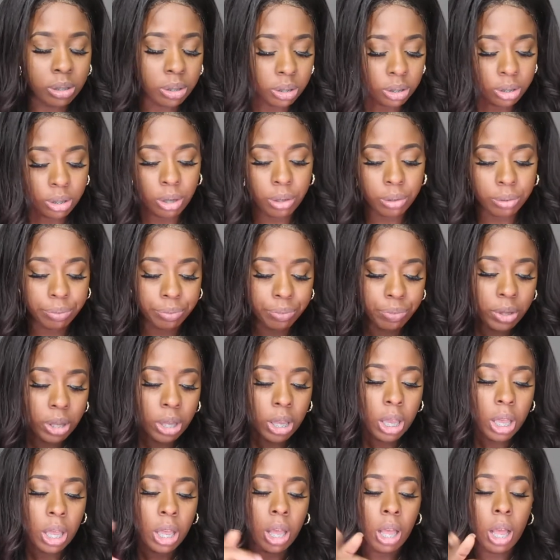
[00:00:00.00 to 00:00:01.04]
So
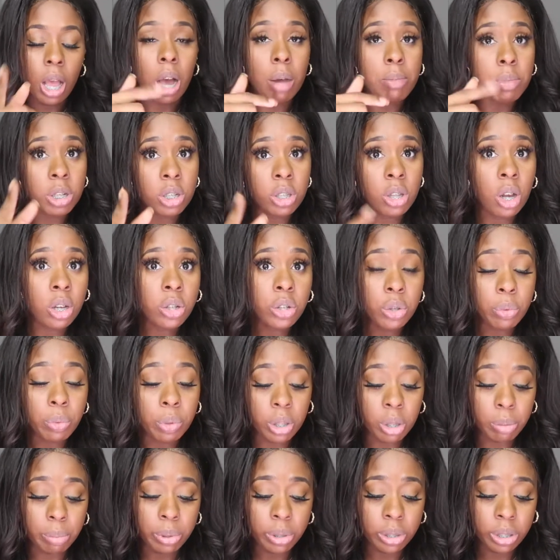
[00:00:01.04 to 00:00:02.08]
I'm gonna start you with
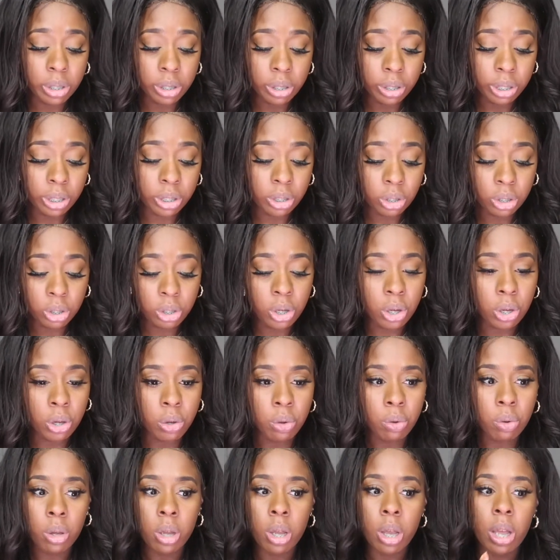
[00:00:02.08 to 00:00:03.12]
the Brazilian.
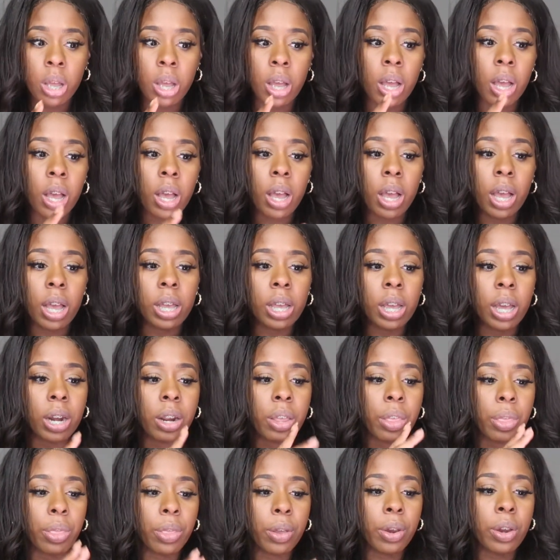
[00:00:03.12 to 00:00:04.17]
So I got a
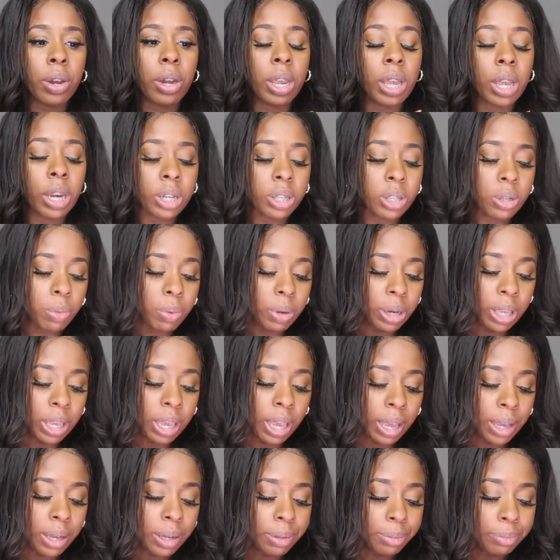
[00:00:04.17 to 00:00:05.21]
30 and a
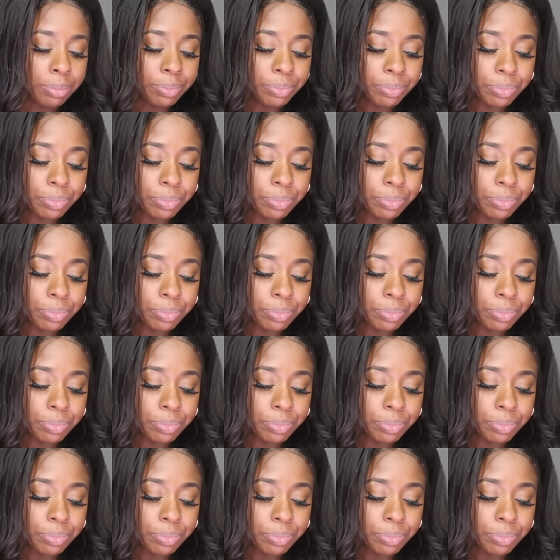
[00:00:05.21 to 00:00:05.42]
28.